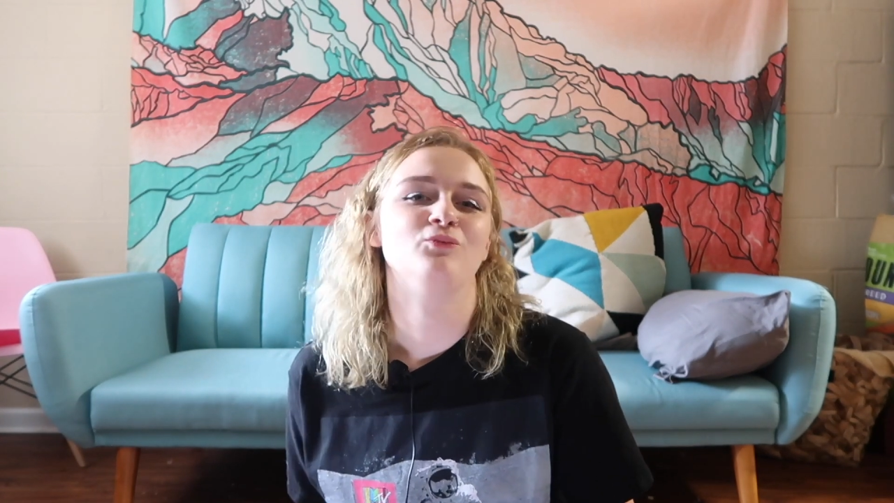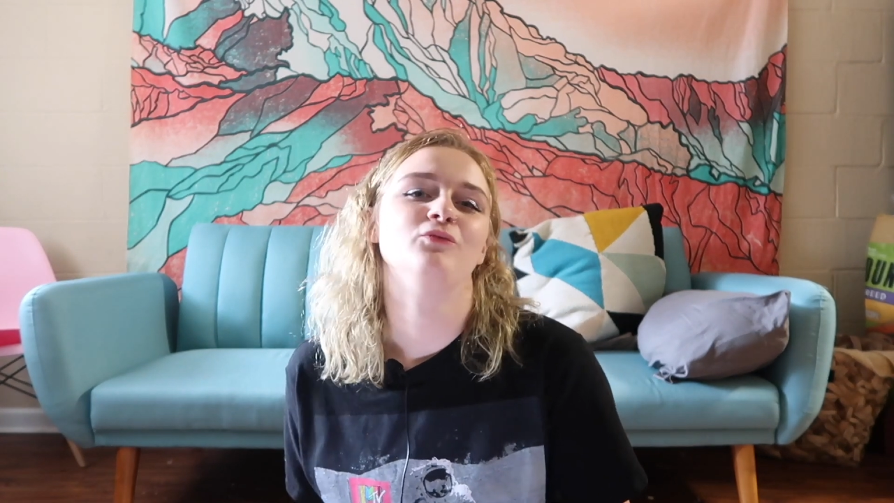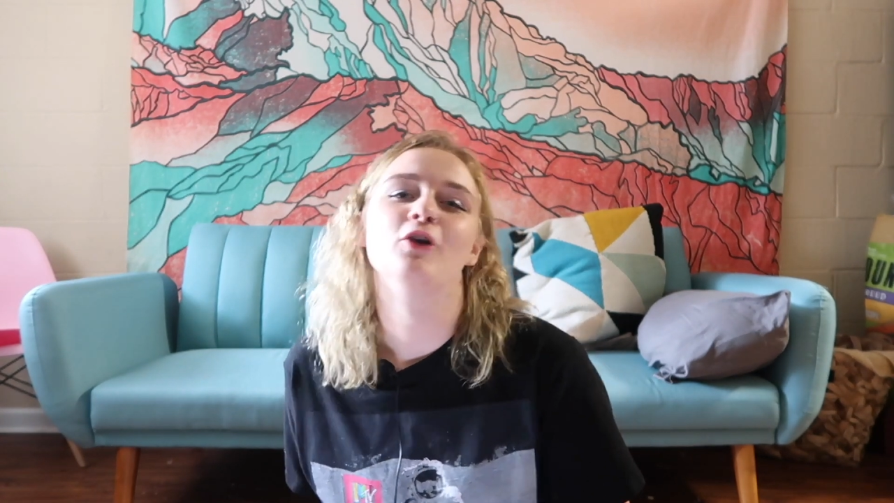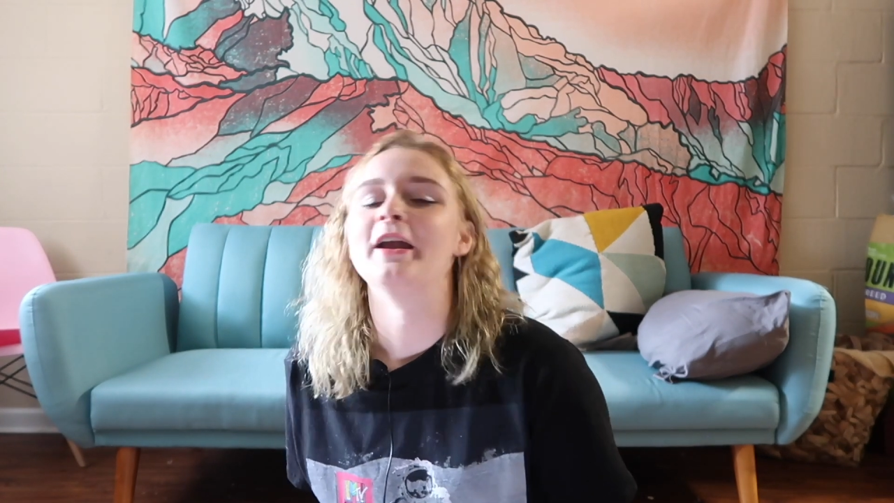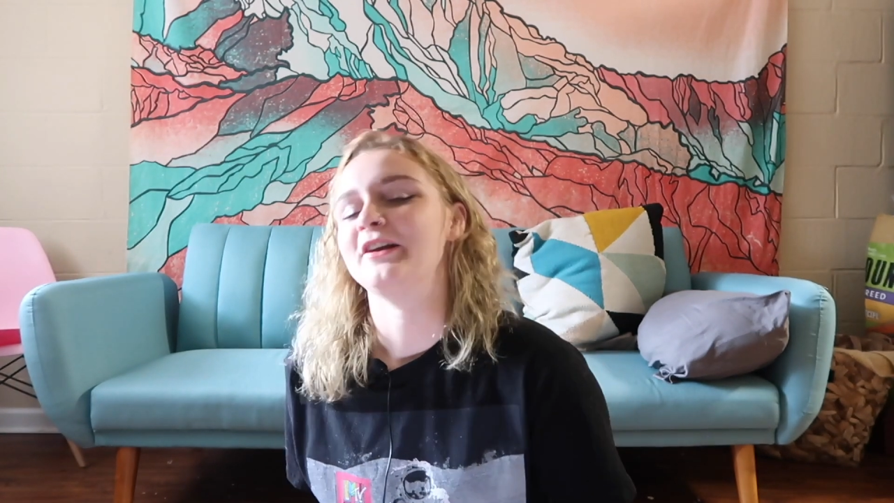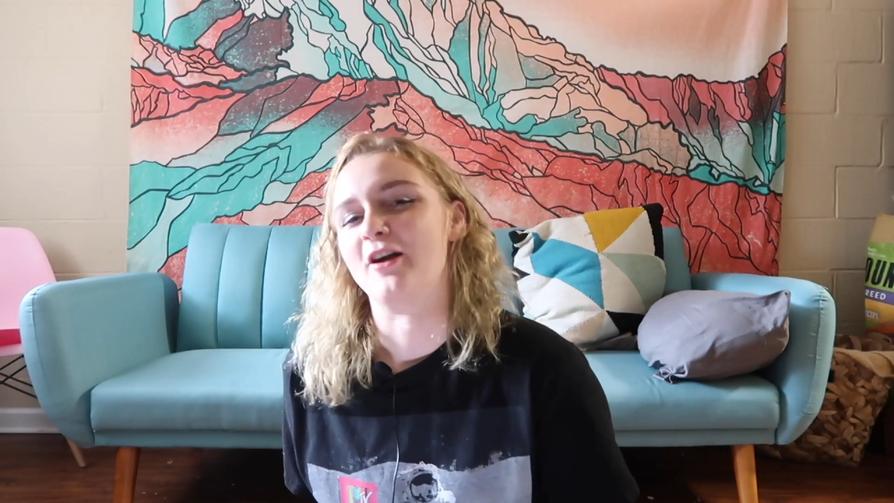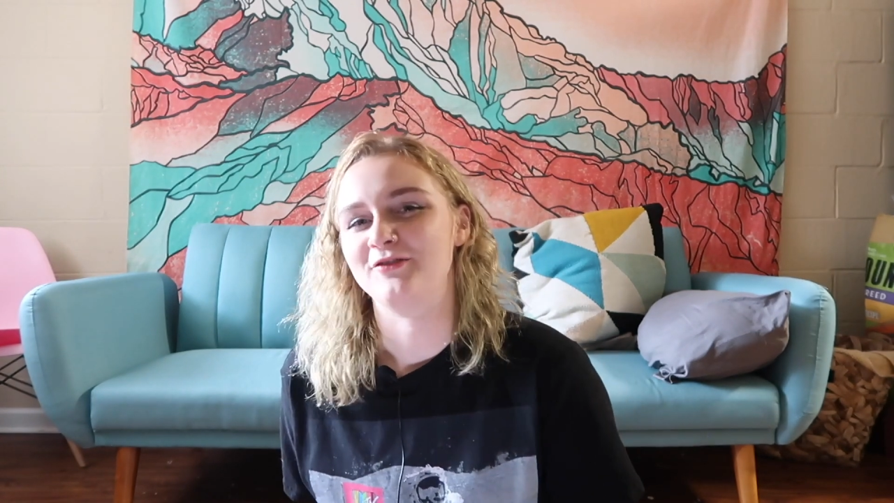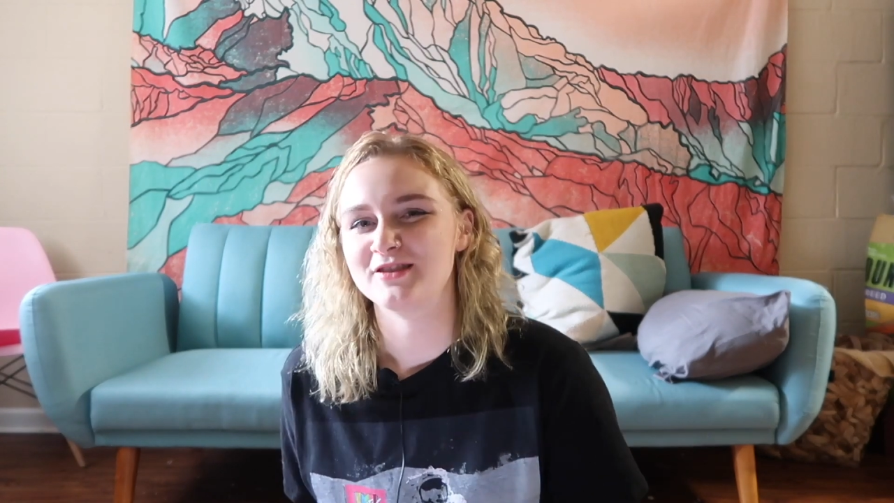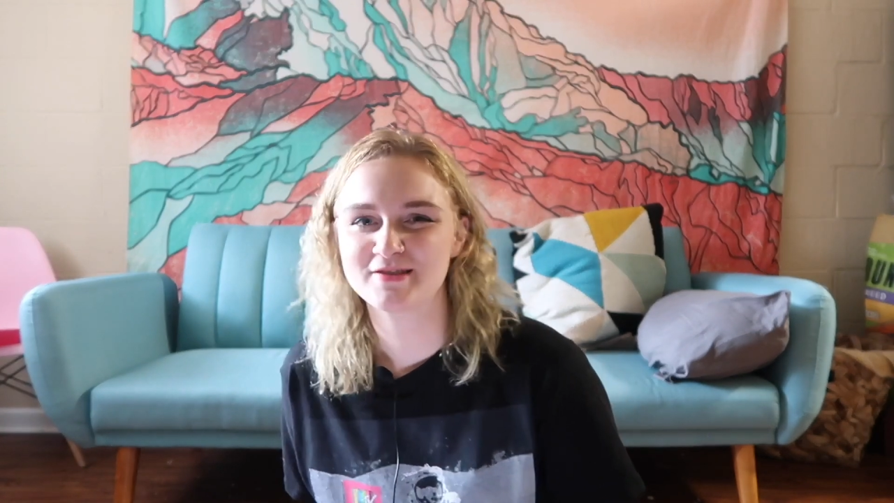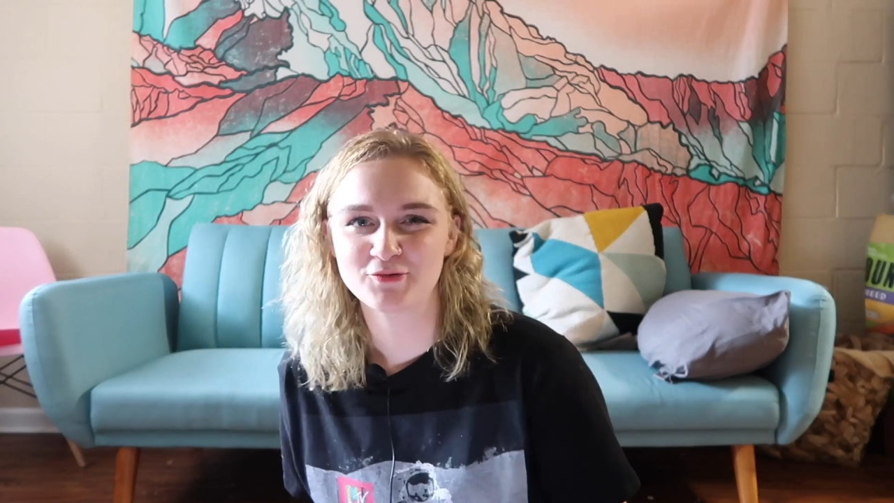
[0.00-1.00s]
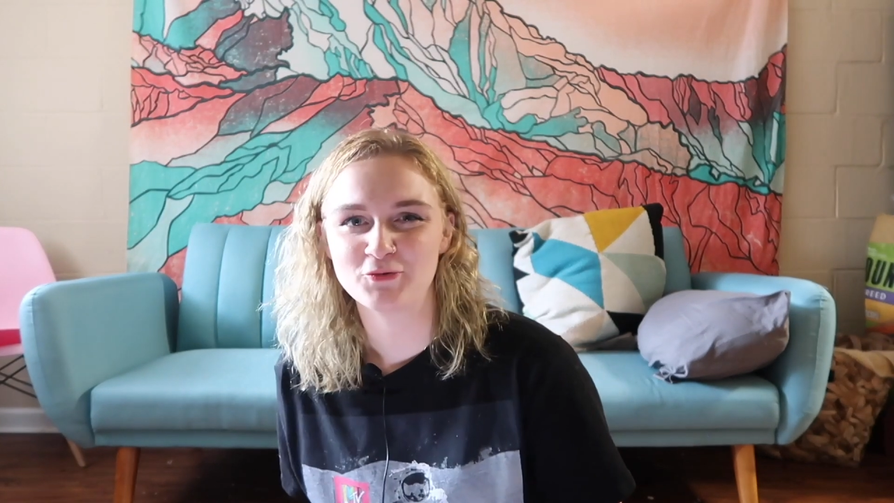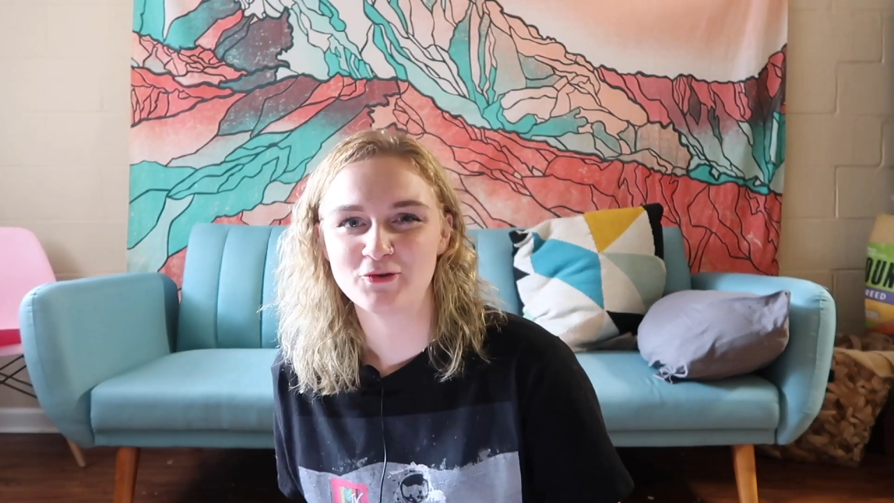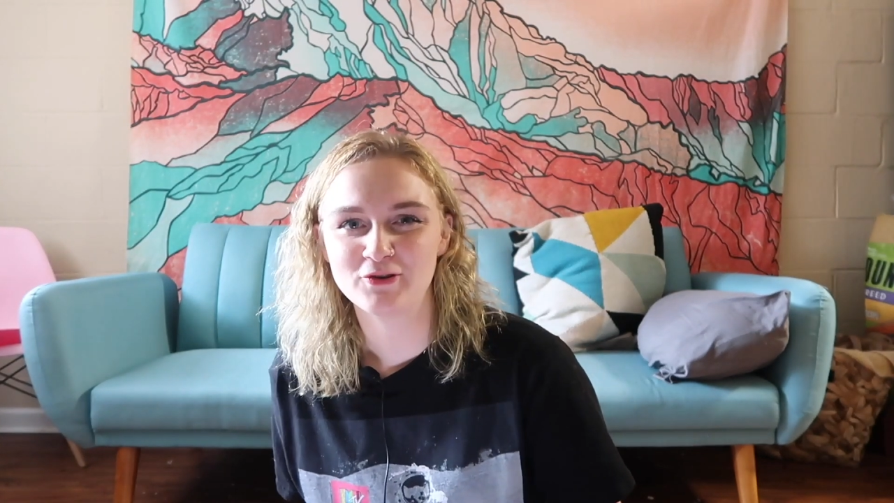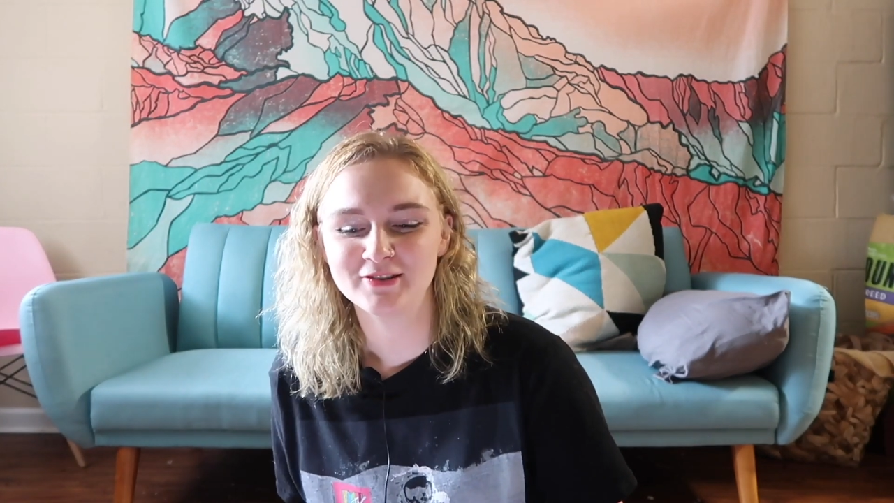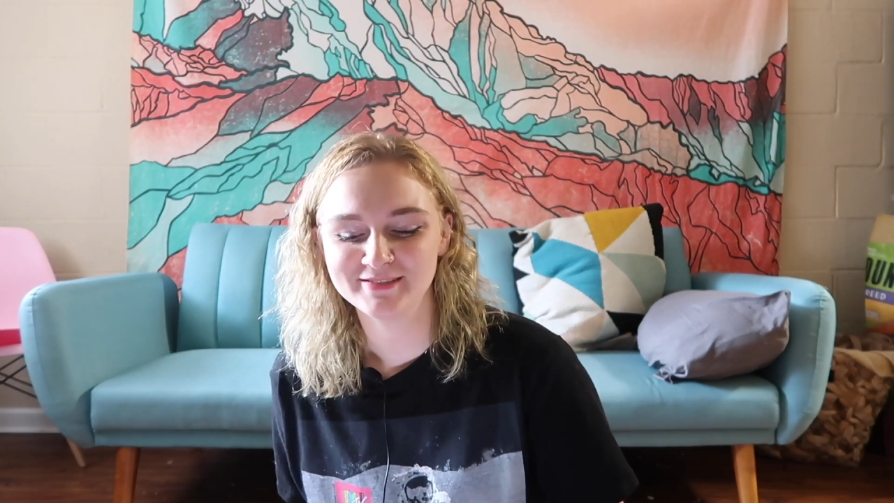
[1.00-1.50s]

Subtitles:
running off to school.